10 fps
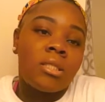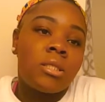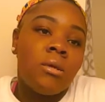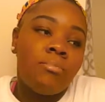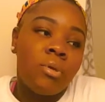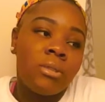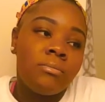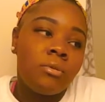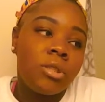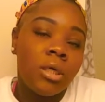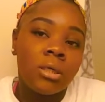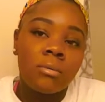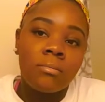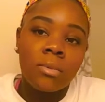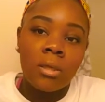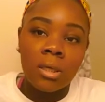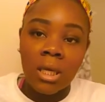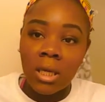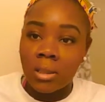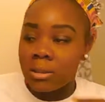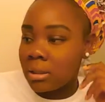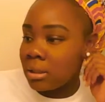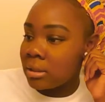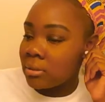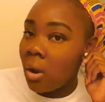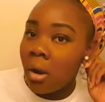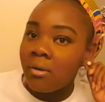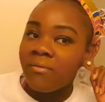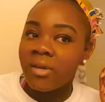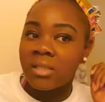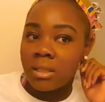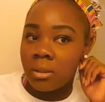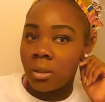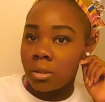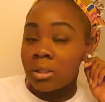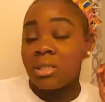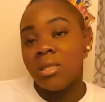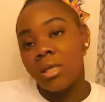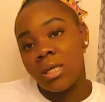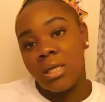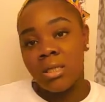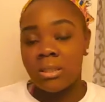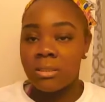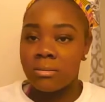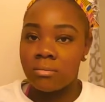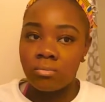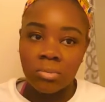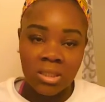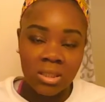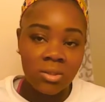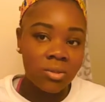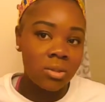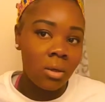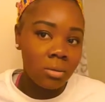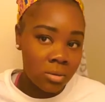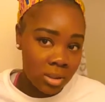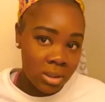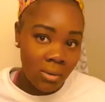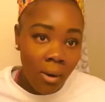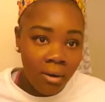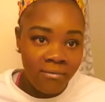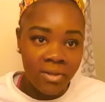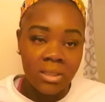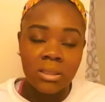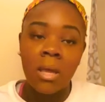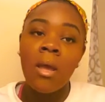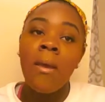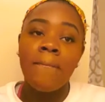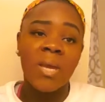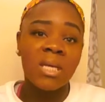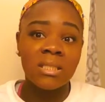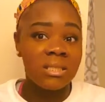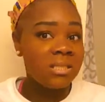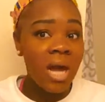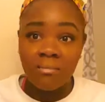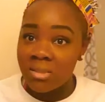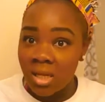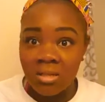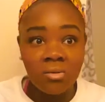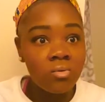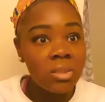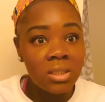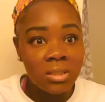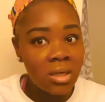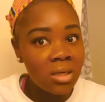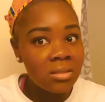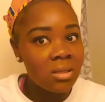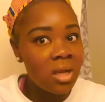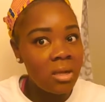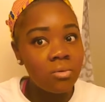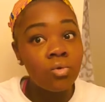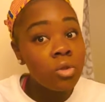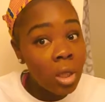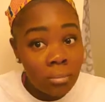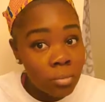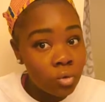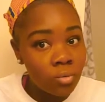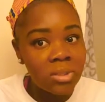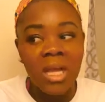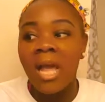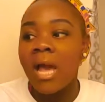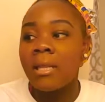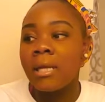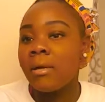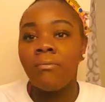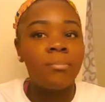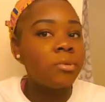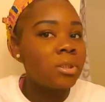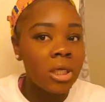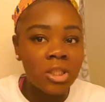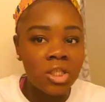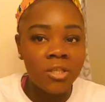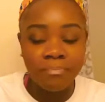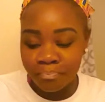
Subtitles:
The principal took the kid to his office, and the kid and his sister to his office, because I'm telling you, these kids, they have like a reputation